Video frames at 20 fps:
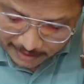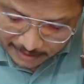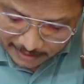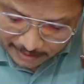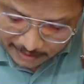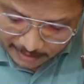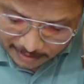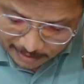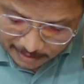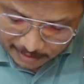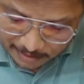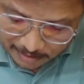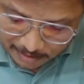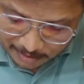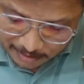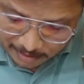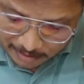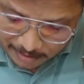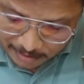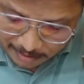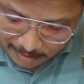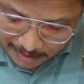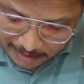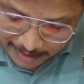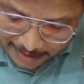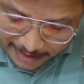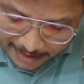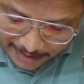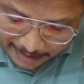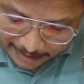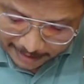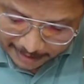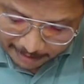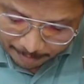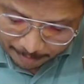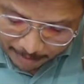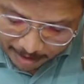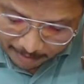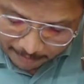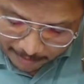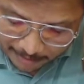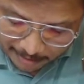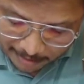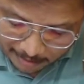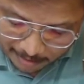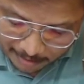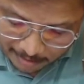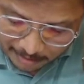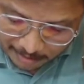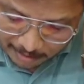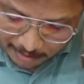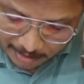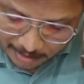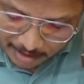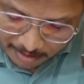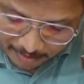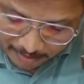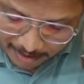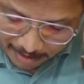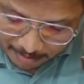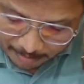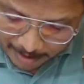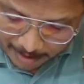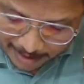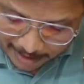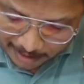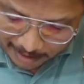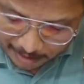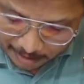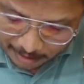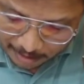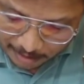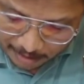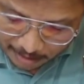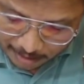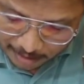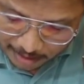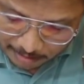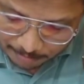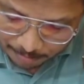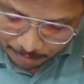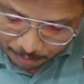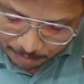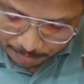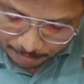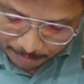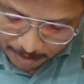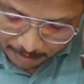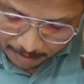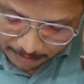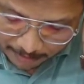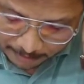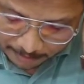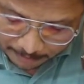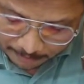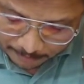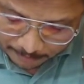is radiated power divided by input power.